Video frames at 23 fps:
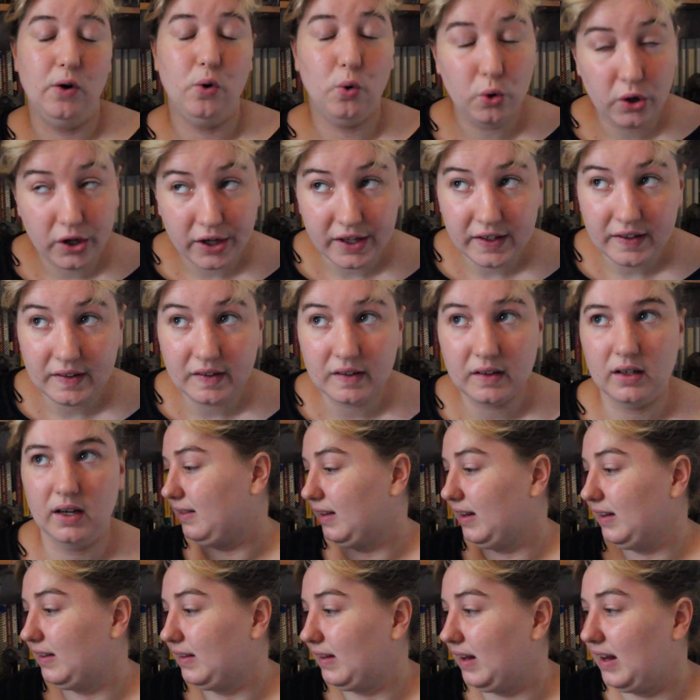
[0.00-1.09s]
August,
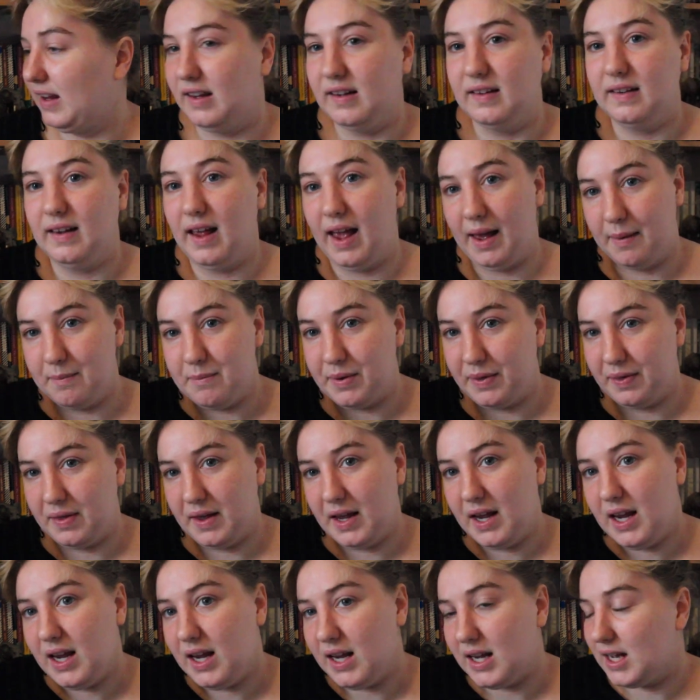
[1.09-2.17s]
this is
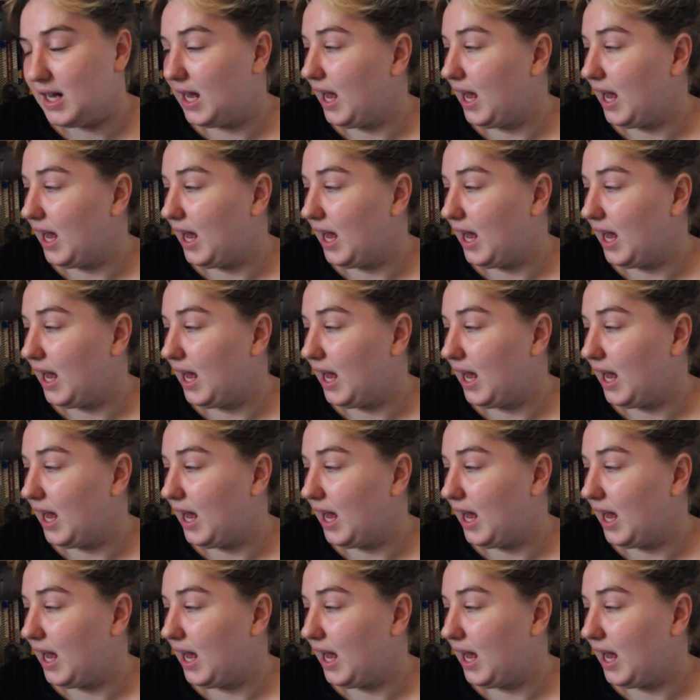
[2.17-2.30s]
Empathy